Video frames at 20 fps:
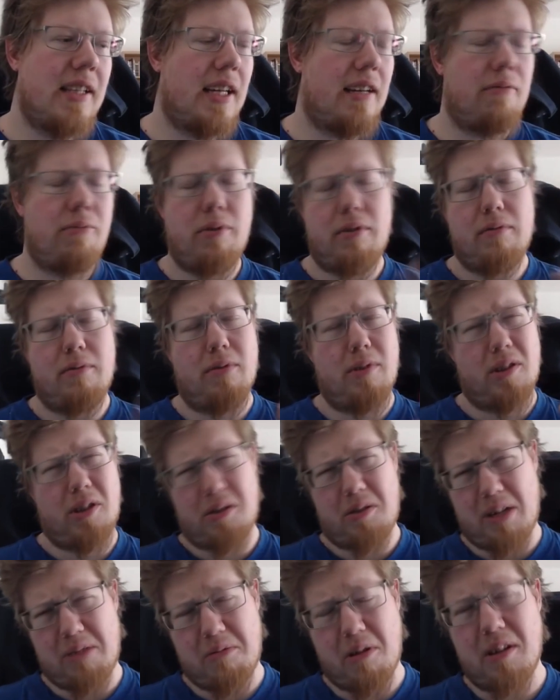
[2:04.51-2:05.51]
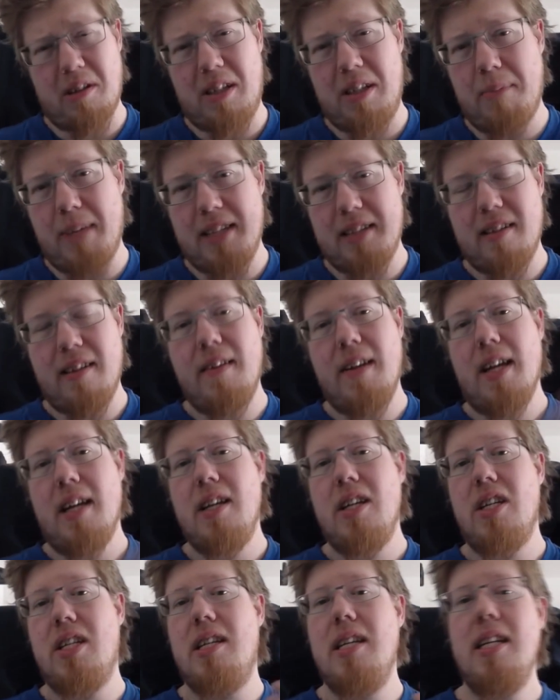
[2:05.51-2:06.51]
or not ironically, but
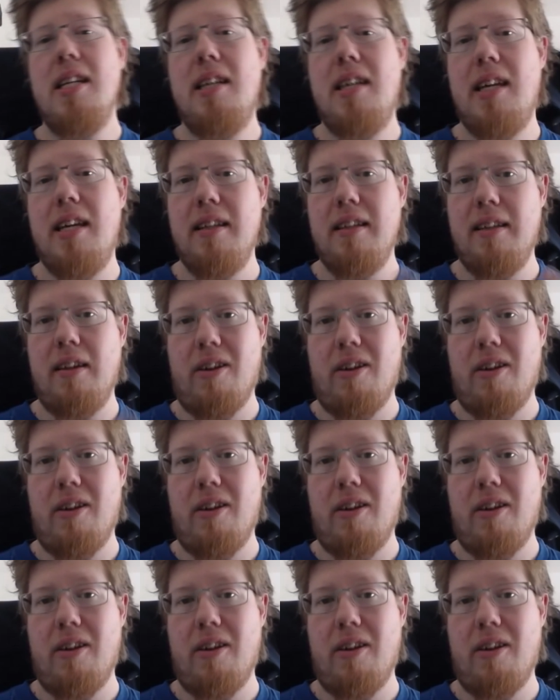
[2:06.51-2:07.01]
she killed